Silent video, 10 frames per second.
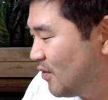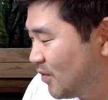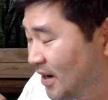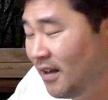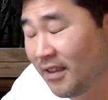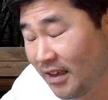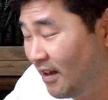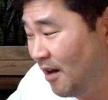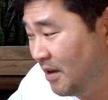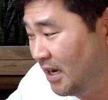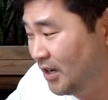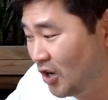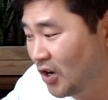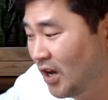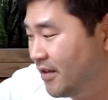really, I mean,
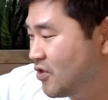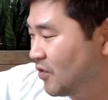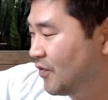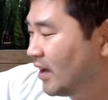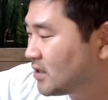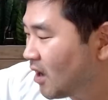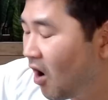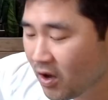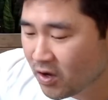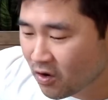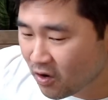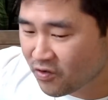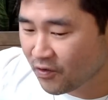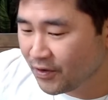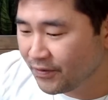you're good. Just face all your
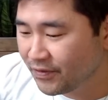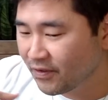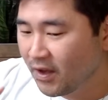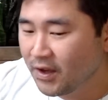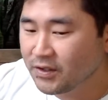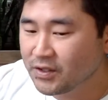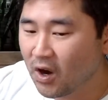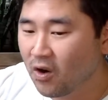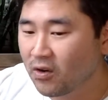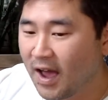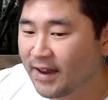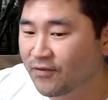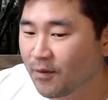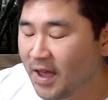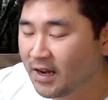truths. Don't hide
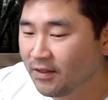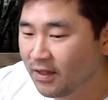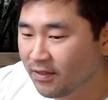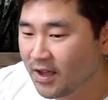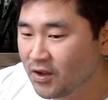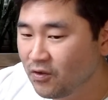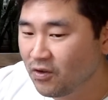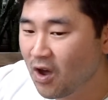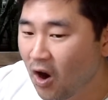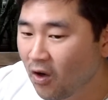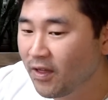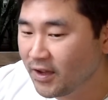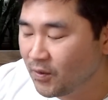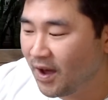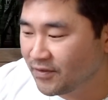from anything that you know that
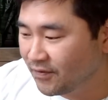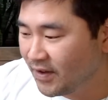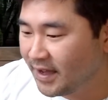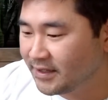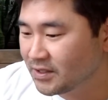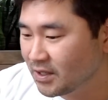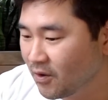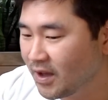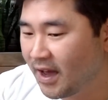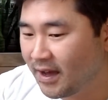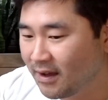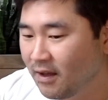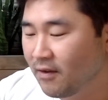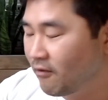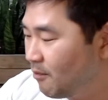you have to face, okay?
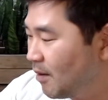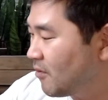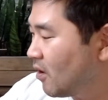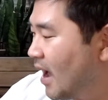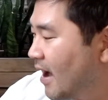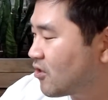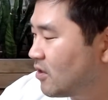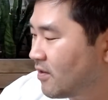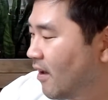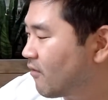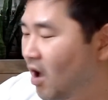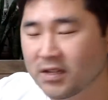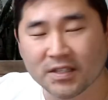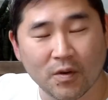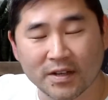Remember, actions have
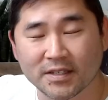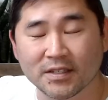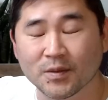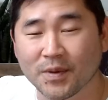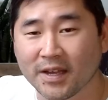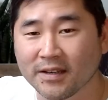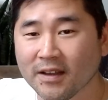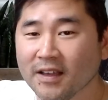consequences, but